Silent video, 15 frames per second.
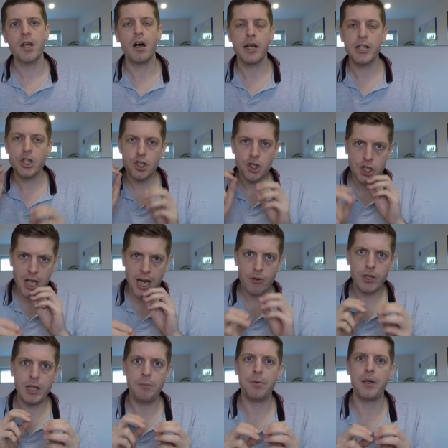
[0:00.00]
I
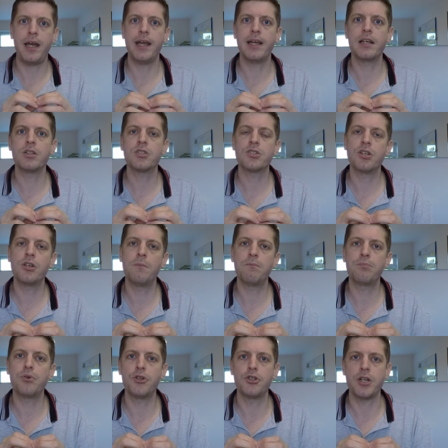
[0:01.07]
cherry pick certain
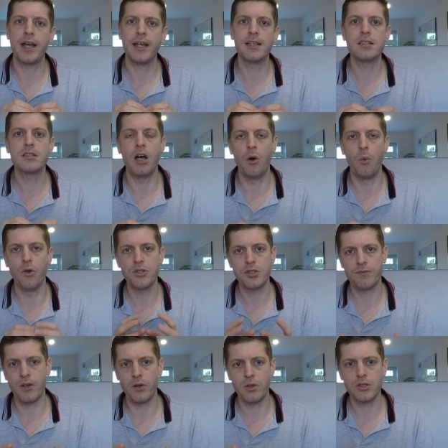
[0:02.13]
projects that I want
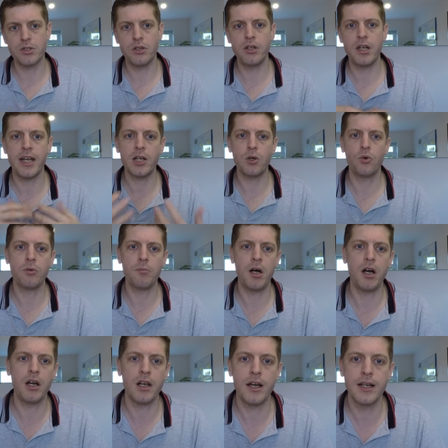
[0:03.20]
to focus on, and I call them
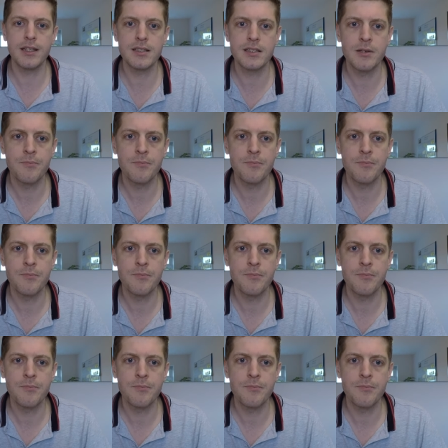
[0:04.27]
highlights.